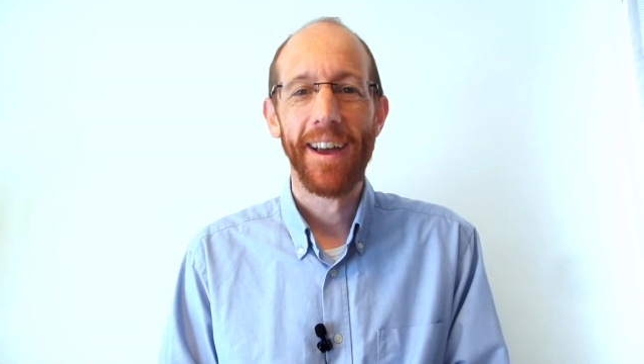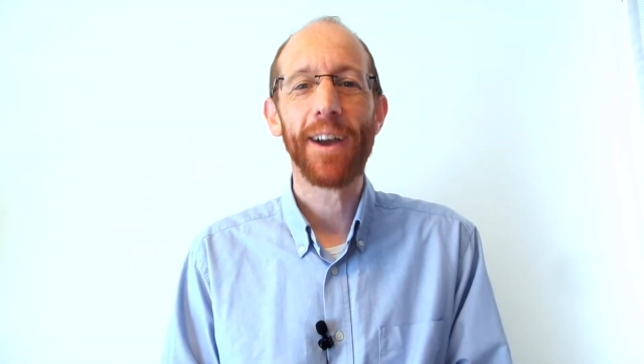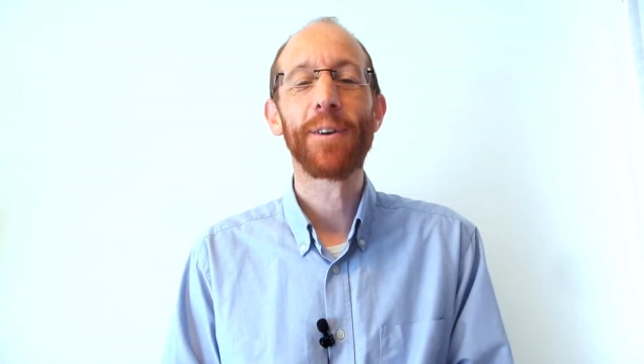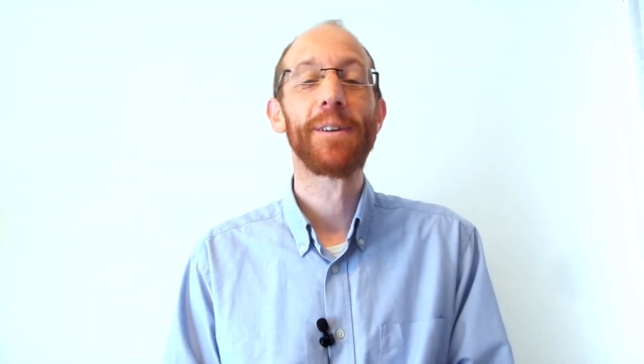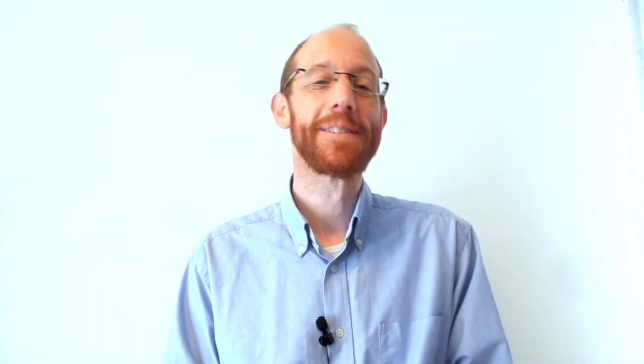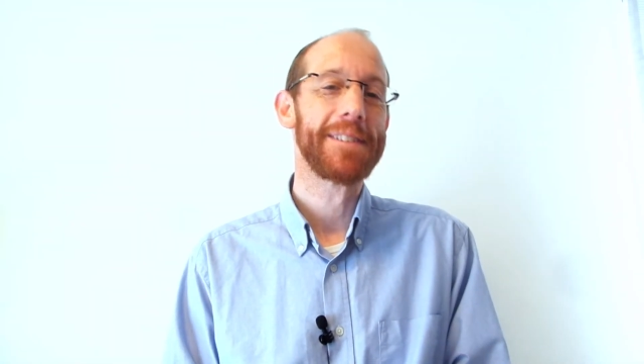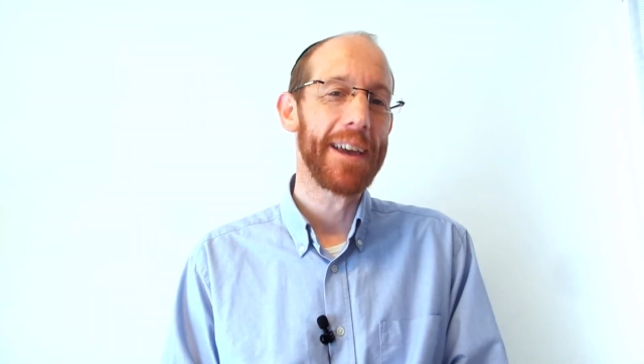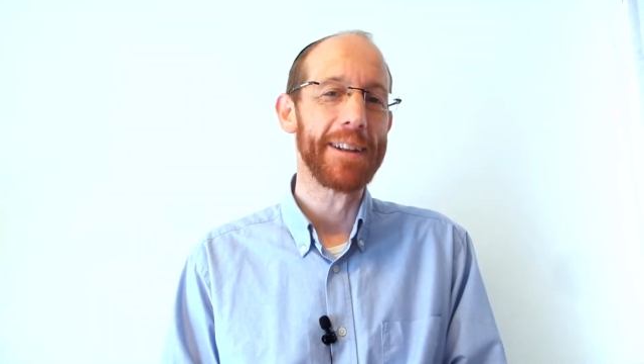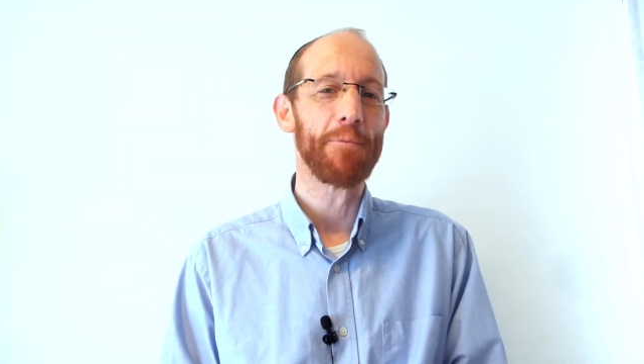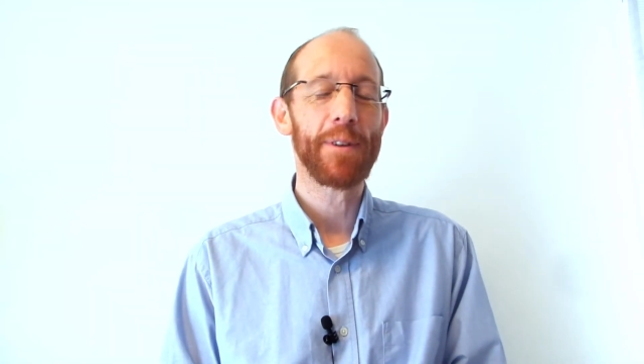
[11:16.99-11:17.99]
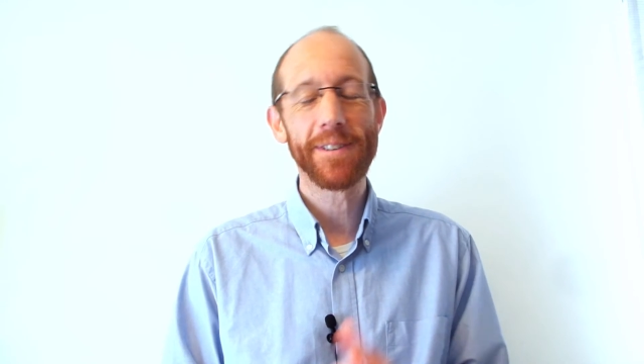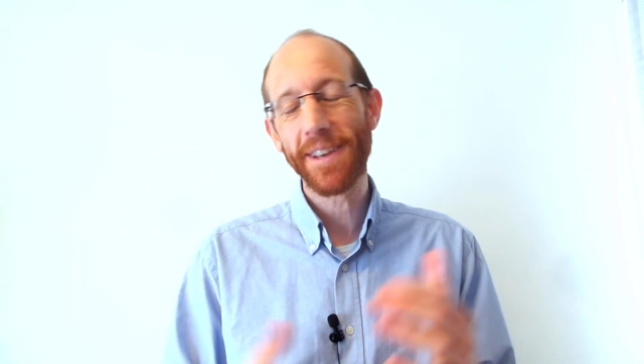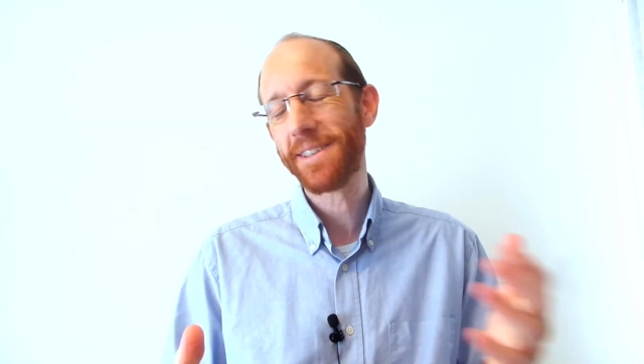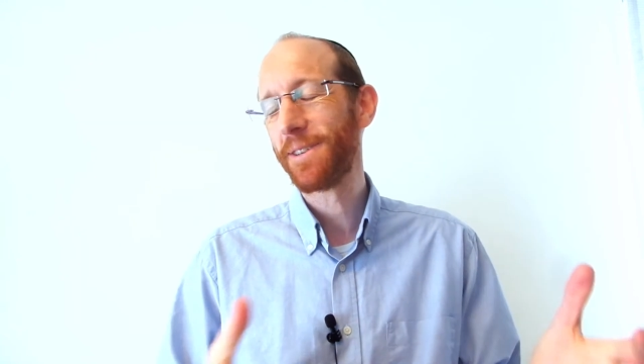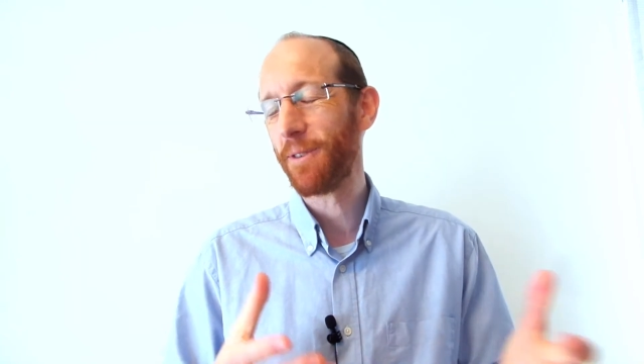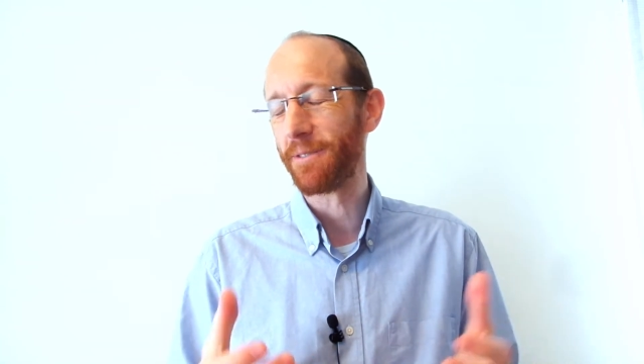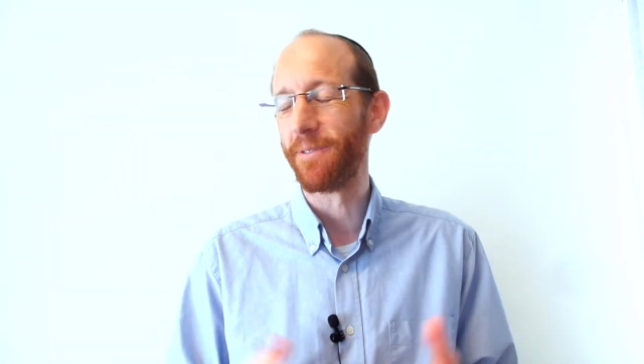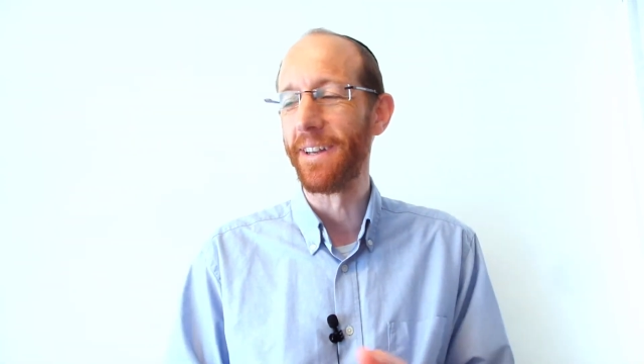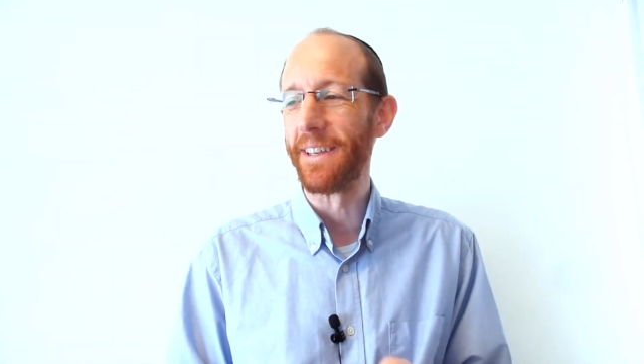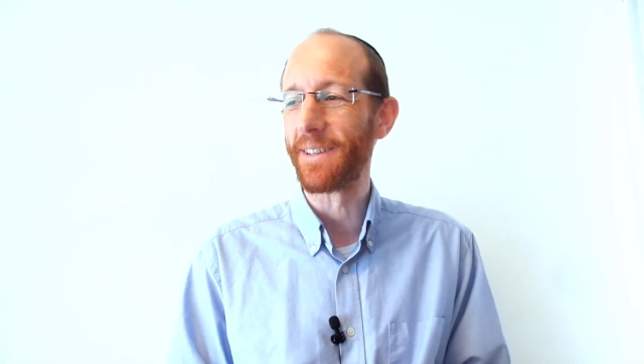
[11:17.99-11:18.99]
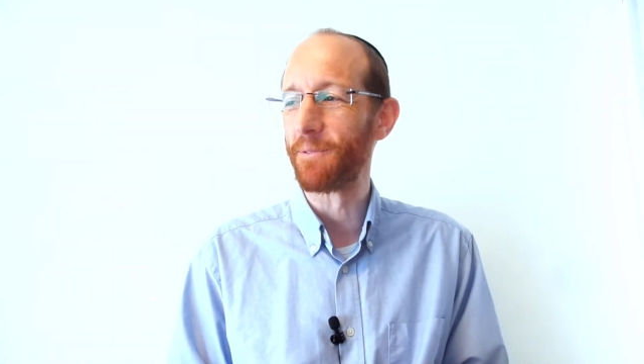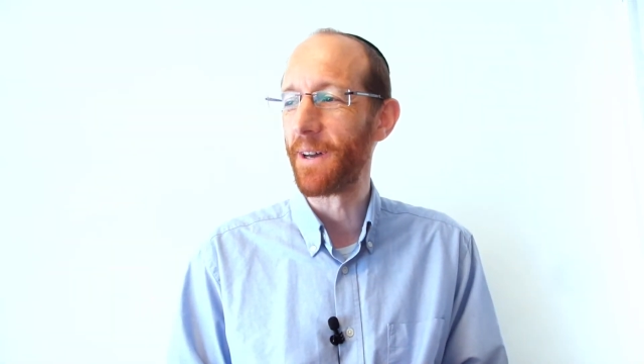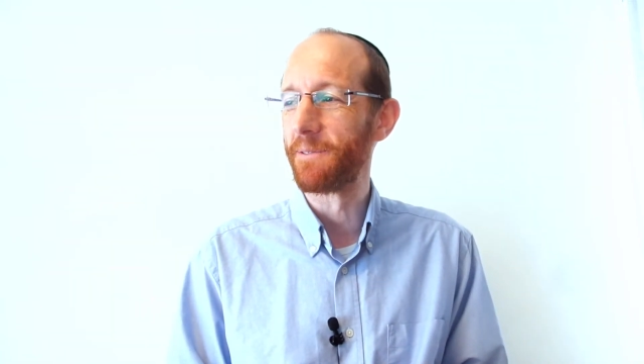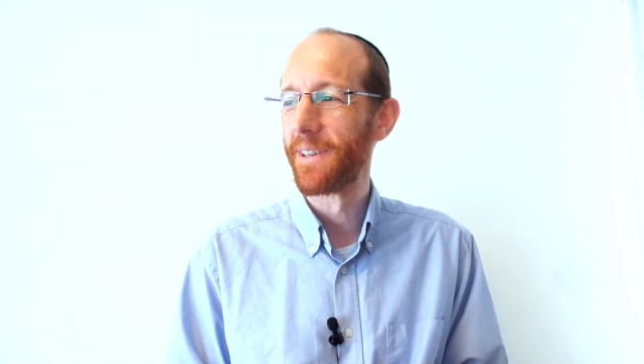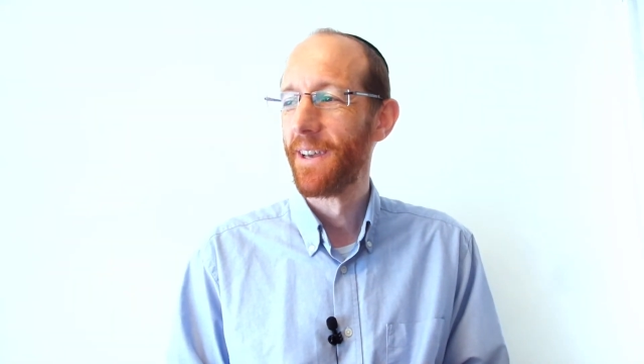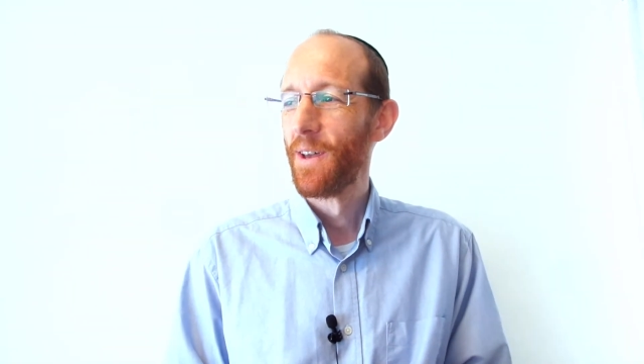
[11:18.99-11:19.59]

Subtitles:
I can't stand it, but it's actually quite funny sometimes.